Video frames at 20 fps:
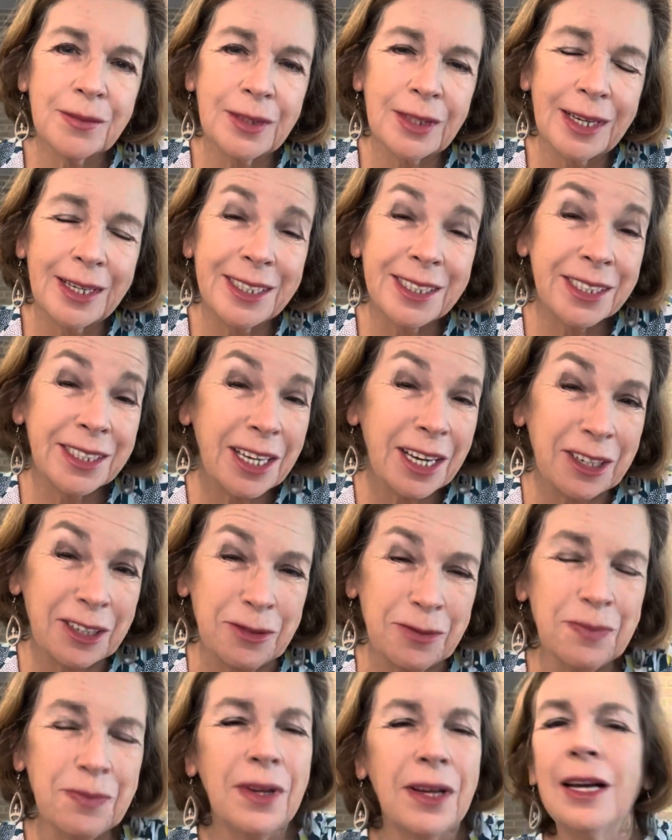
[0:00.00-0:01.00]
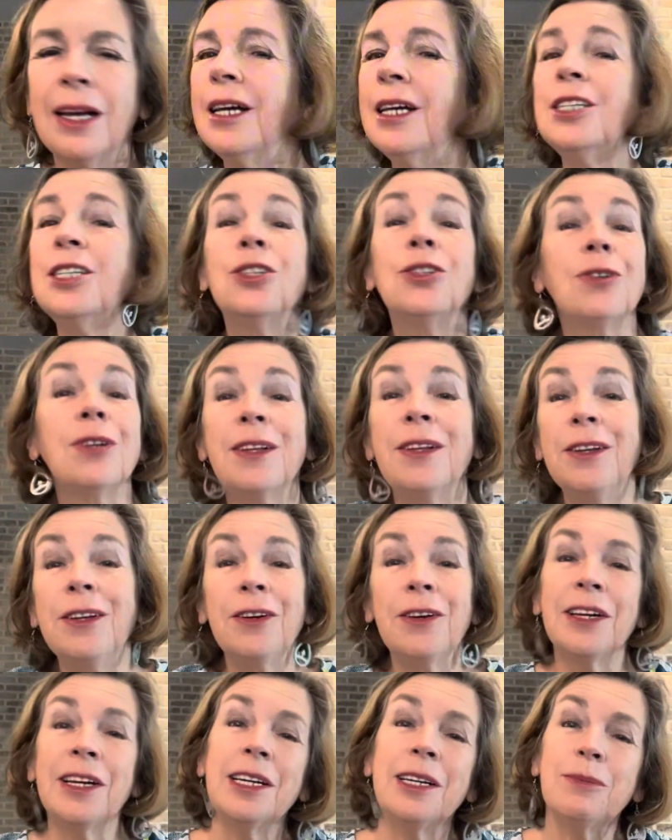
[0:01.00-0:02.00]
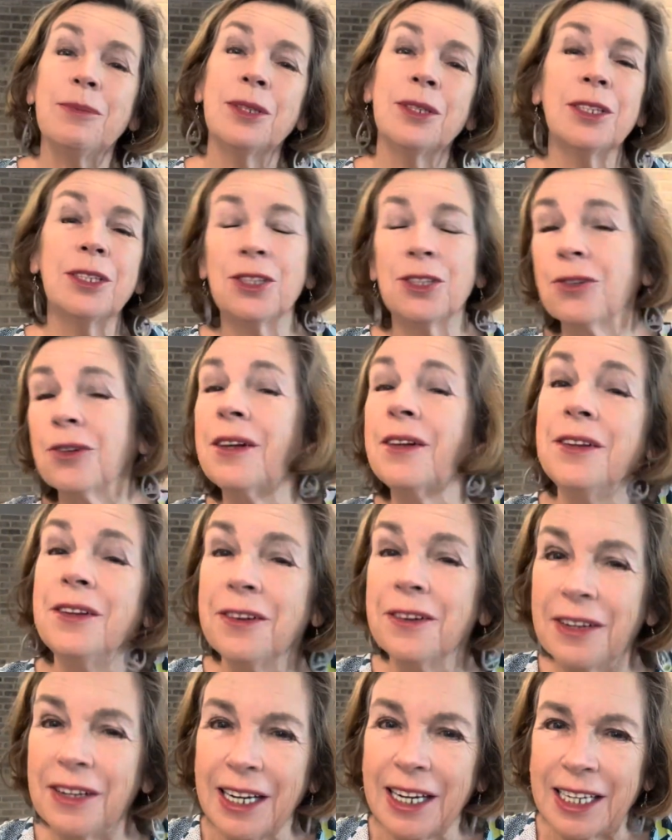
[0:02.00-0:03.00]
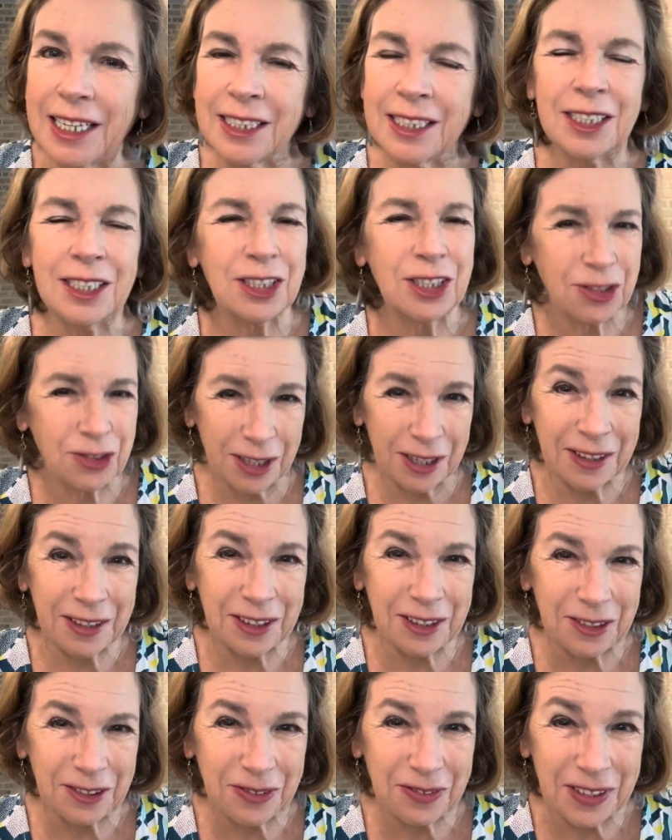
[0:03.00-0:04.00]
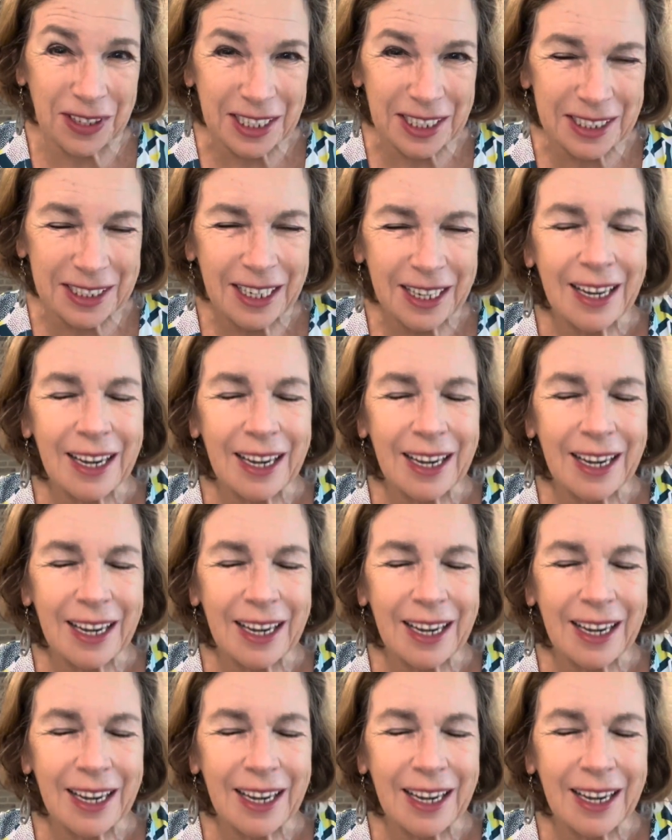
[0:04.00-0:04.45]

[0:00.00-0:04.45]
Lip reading: So, strengthen your hips, strengthen your legs, strengthen your feet.